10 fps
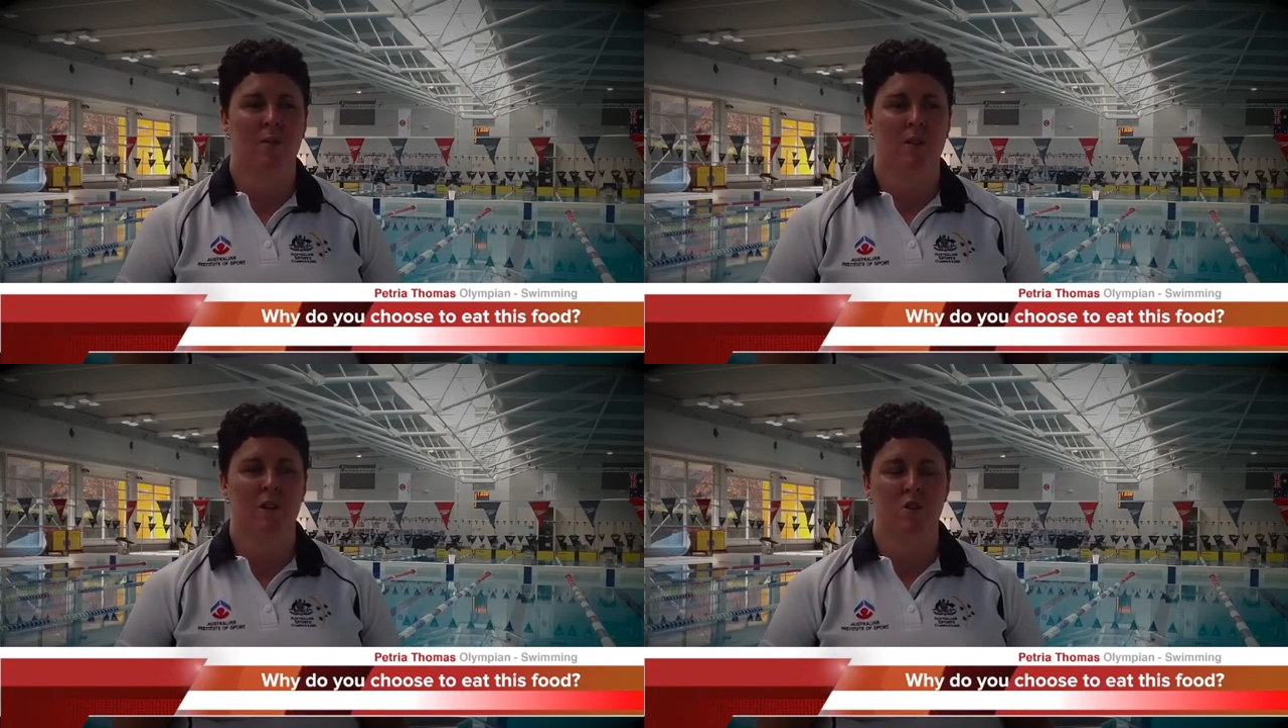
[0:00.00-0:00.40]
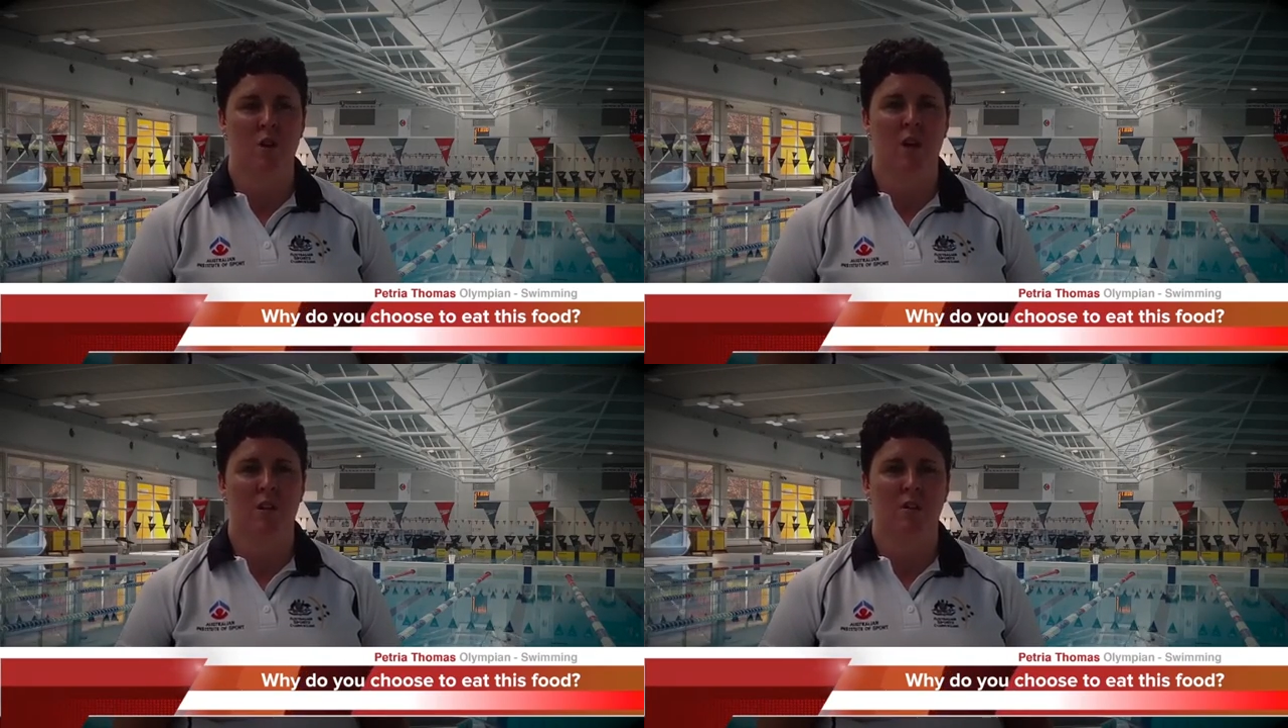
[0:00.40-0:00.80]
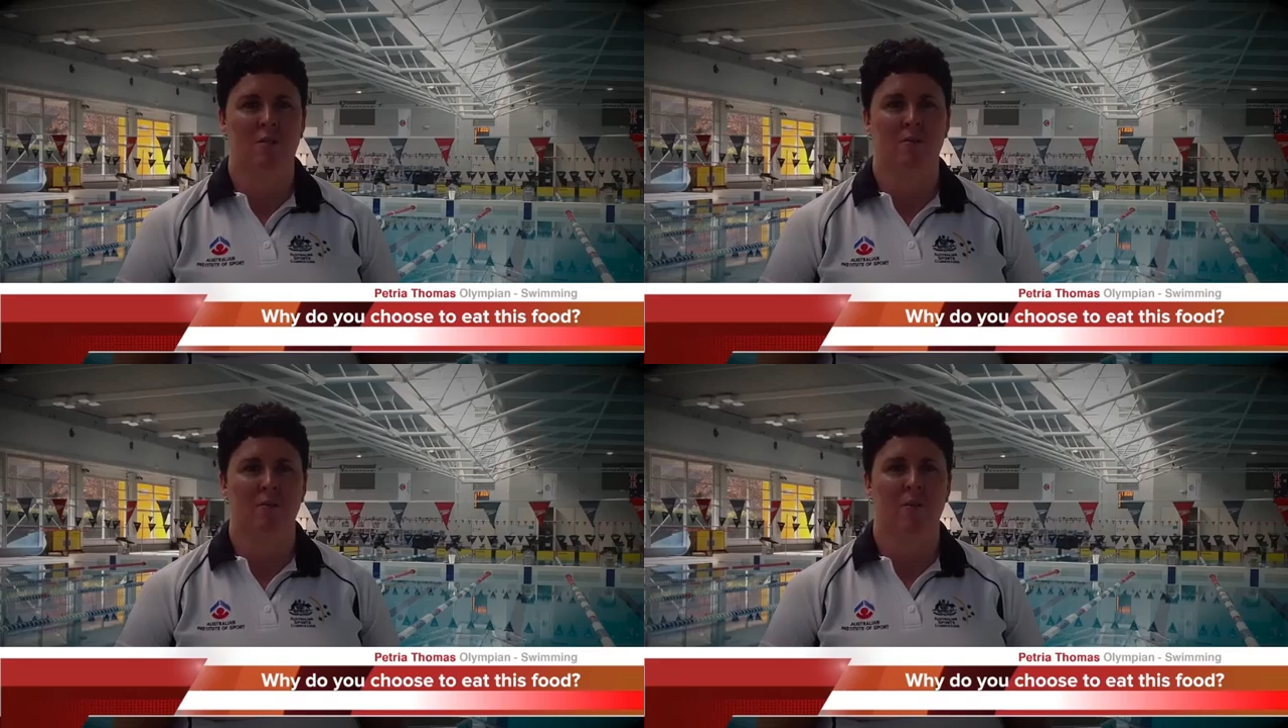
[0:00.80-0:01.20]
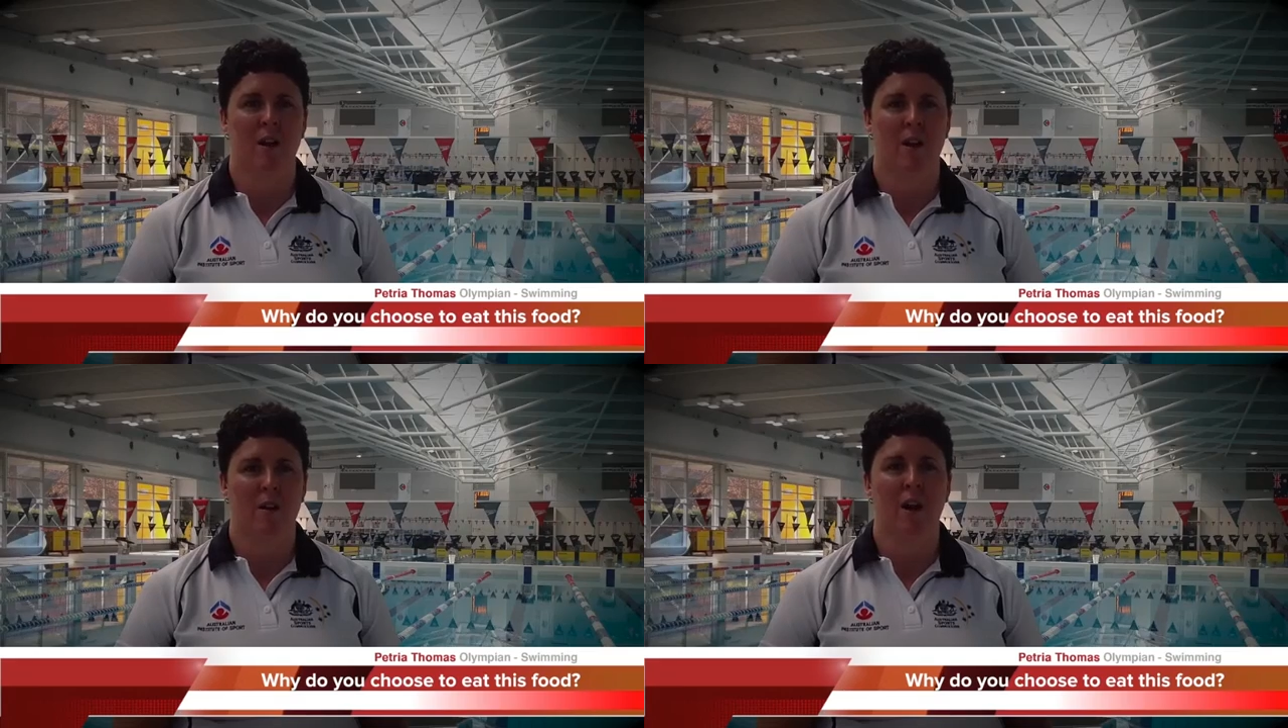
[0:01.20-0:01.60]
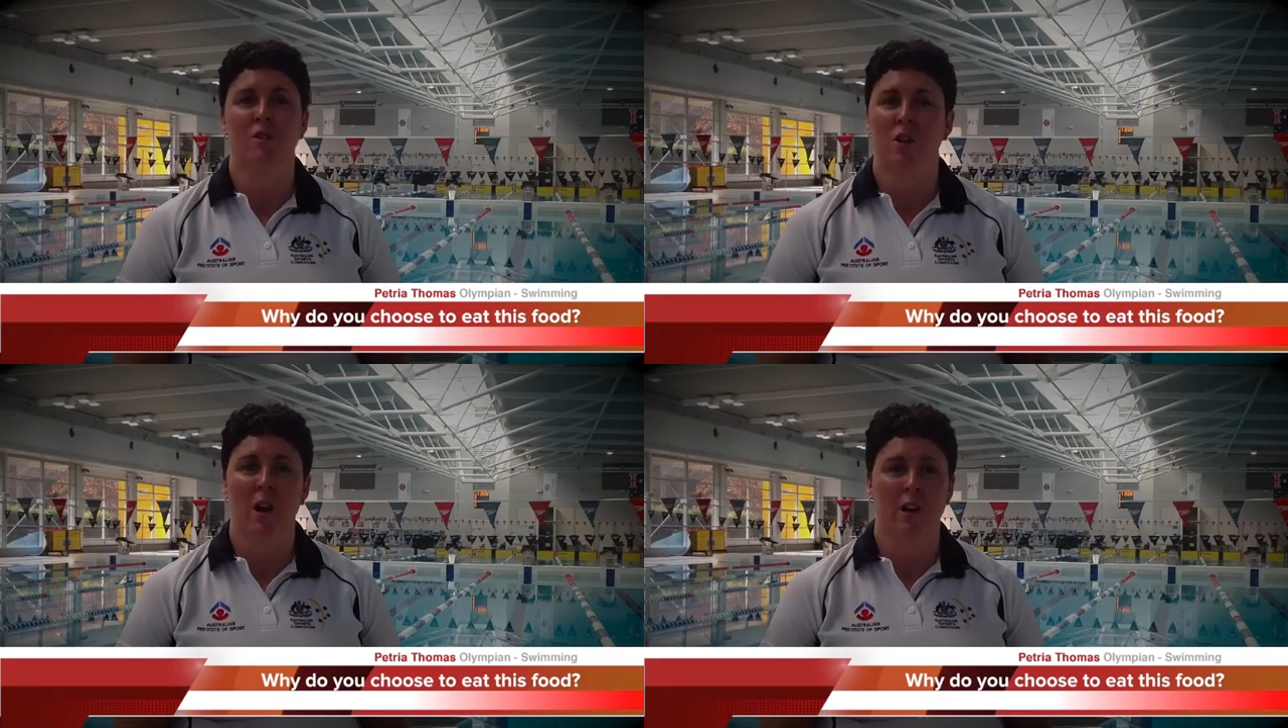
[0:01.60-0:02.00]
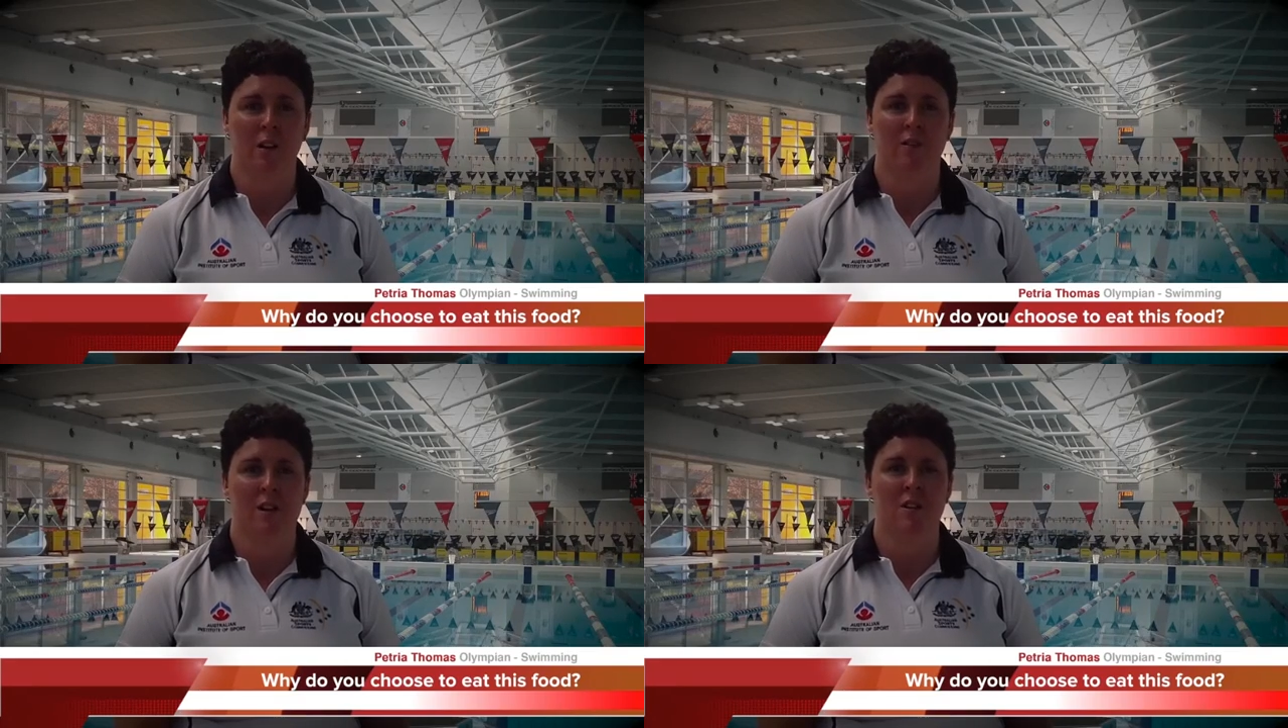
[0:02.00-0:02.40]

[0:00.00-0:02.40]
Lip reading: given the duration of our training